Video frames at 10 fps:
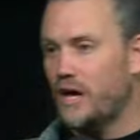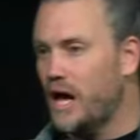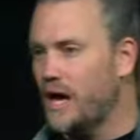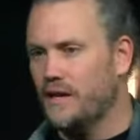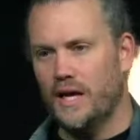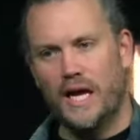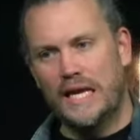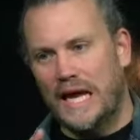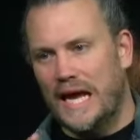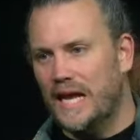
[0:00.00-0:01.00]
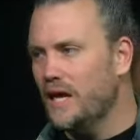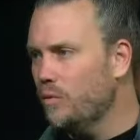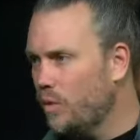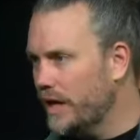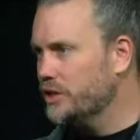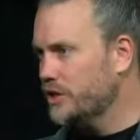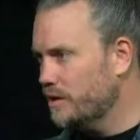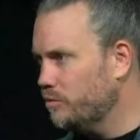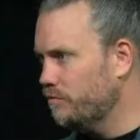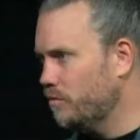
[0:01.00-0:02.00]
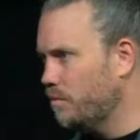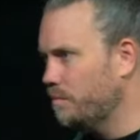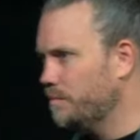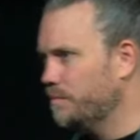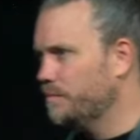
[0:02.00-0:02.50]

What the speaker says: died in any way, shape, or form,